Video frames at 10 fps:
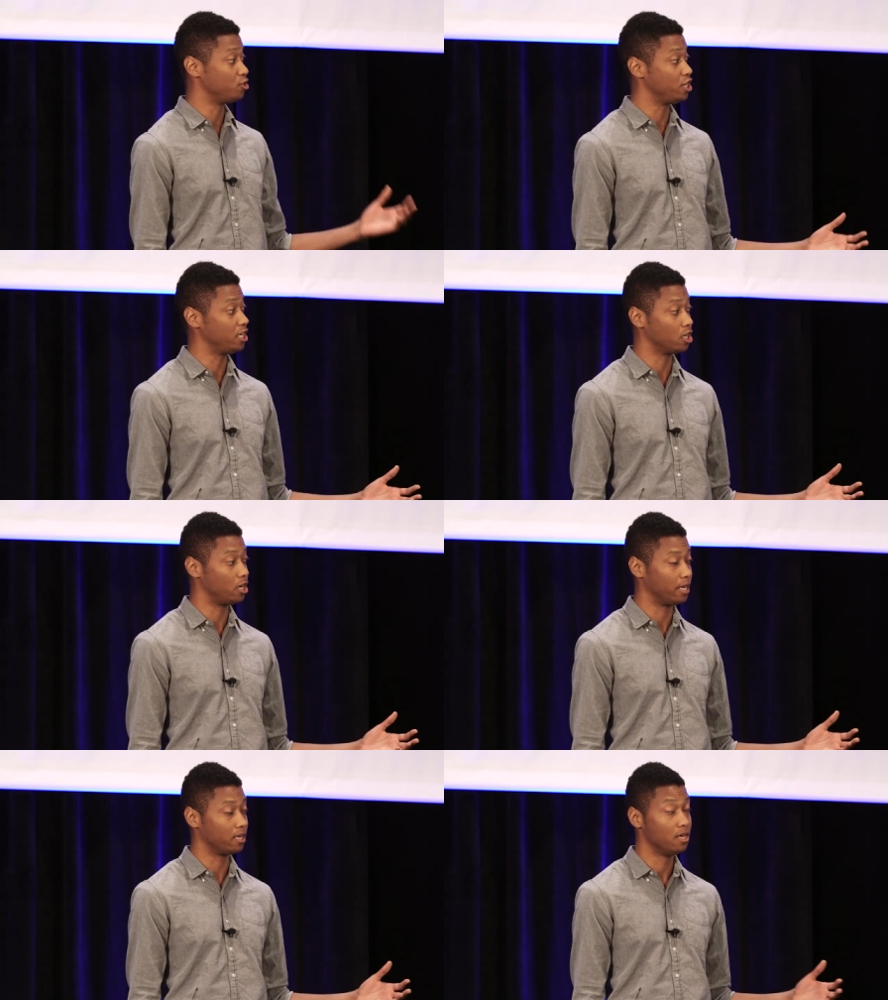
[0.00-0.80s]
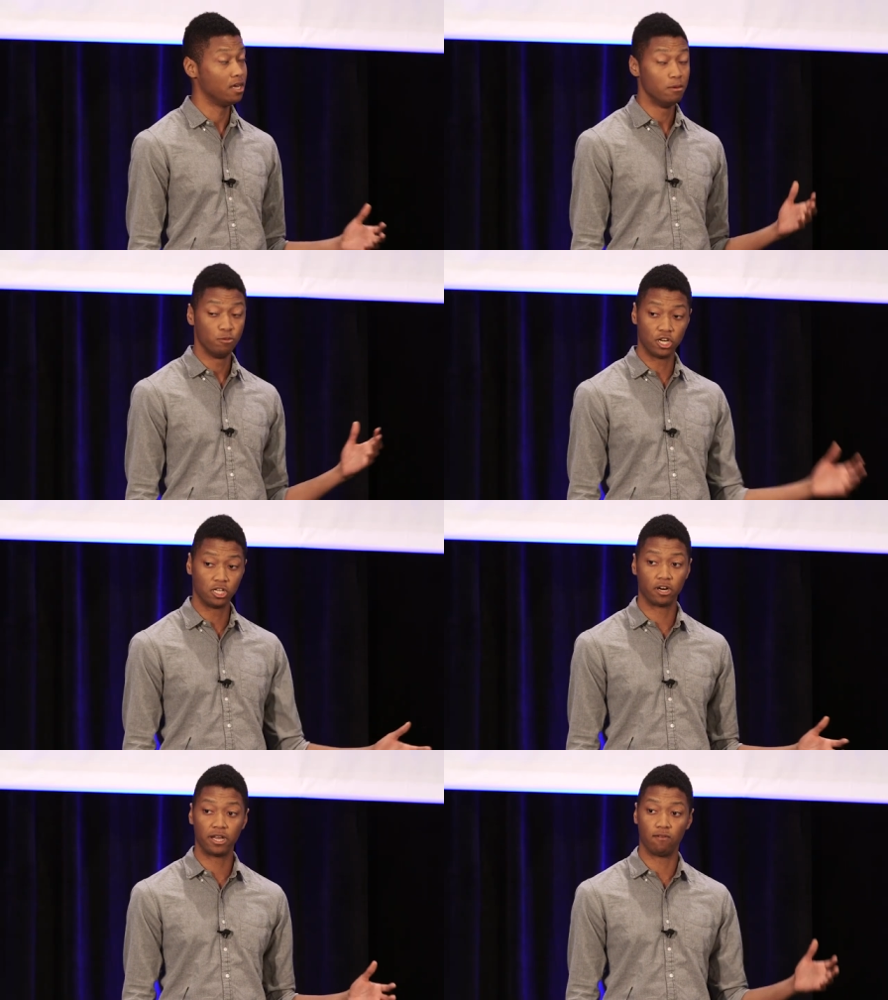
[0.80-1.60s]
machine learning.
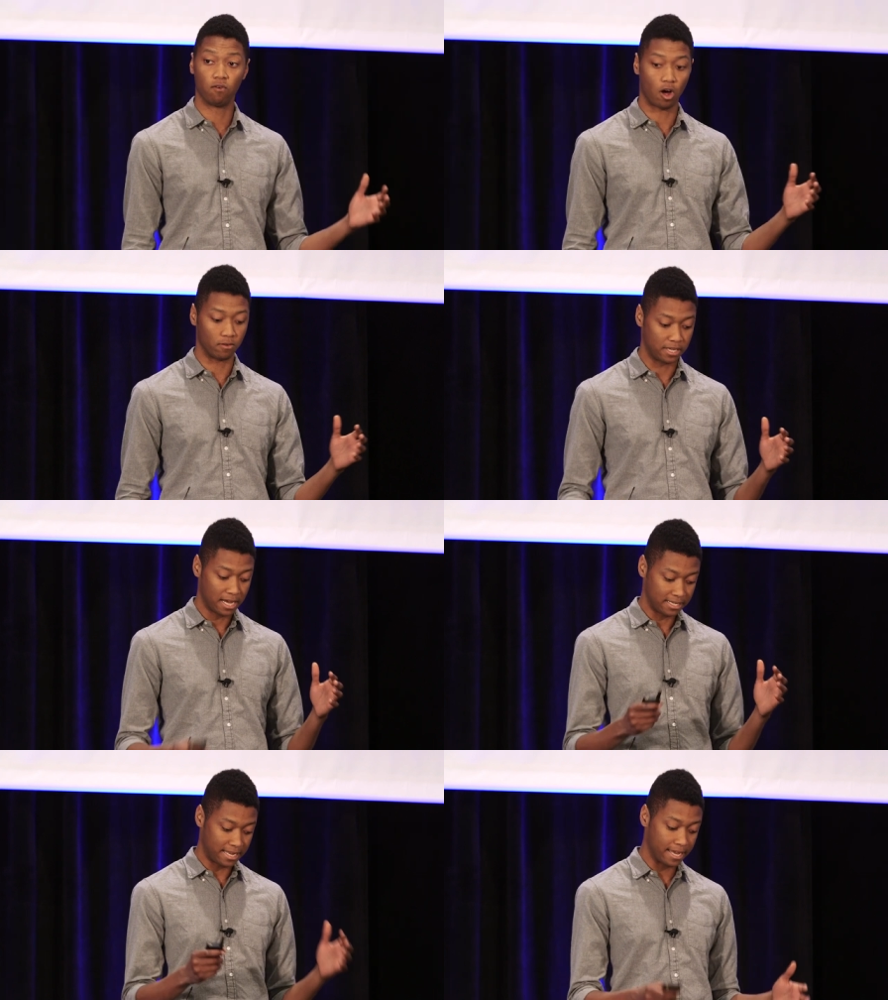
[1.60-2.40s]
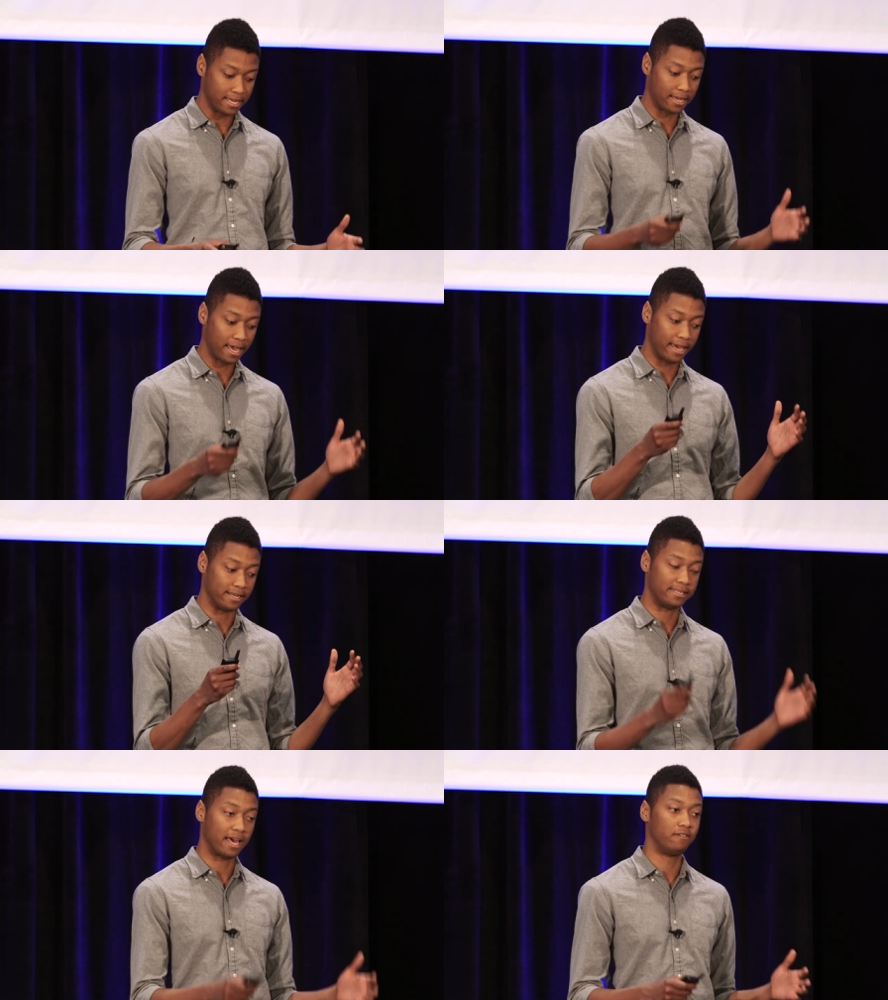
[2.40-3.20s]
Machine learning involves taking
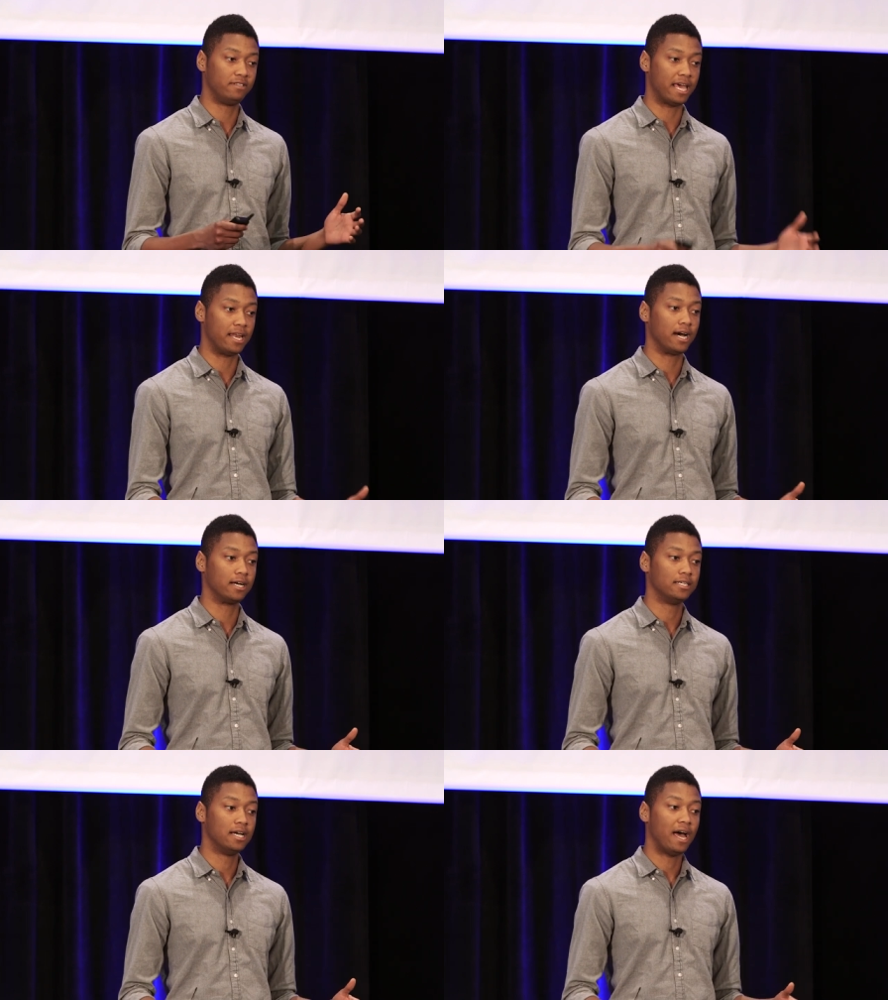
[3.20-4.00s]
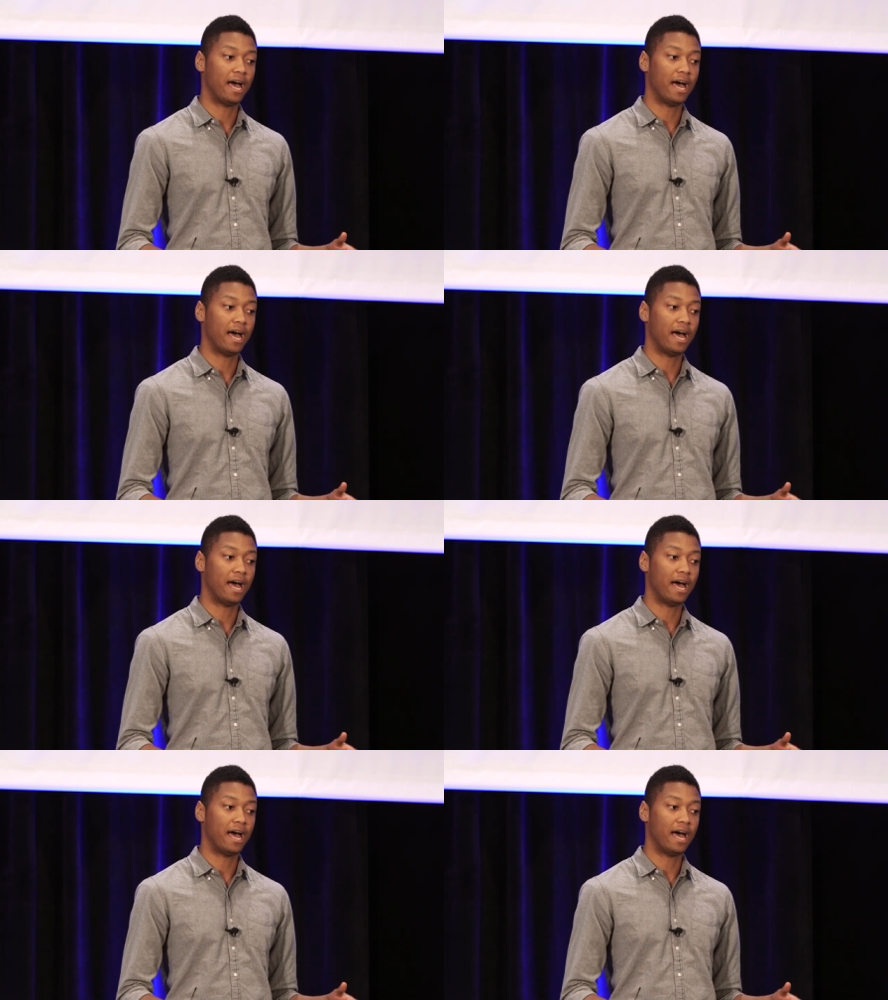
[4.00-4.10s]
a set of data